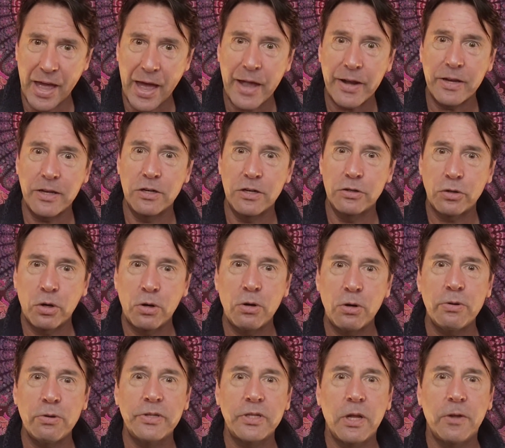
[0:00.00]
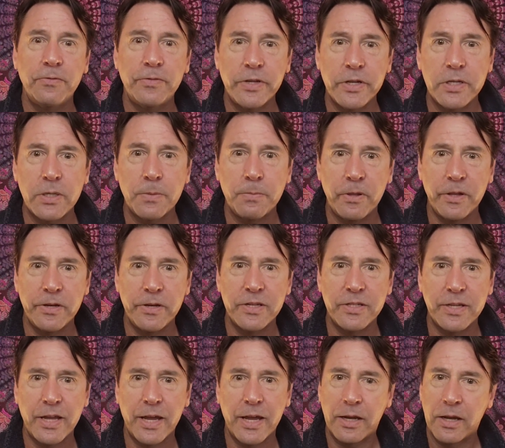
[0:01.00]
that internal self-discipline to
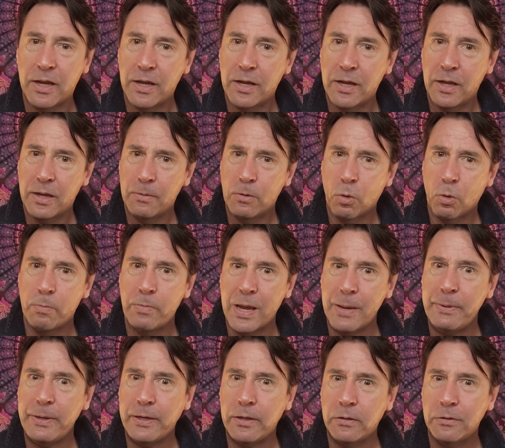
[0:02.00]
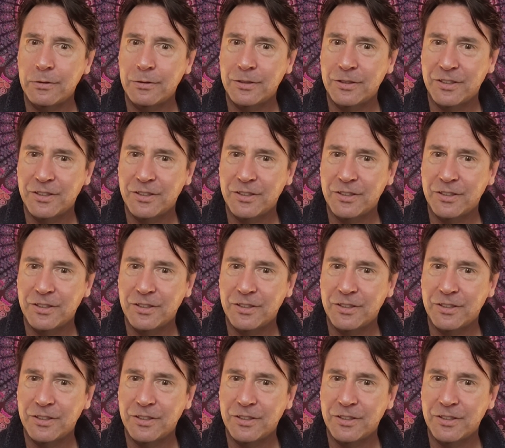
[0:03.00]
say, or maybe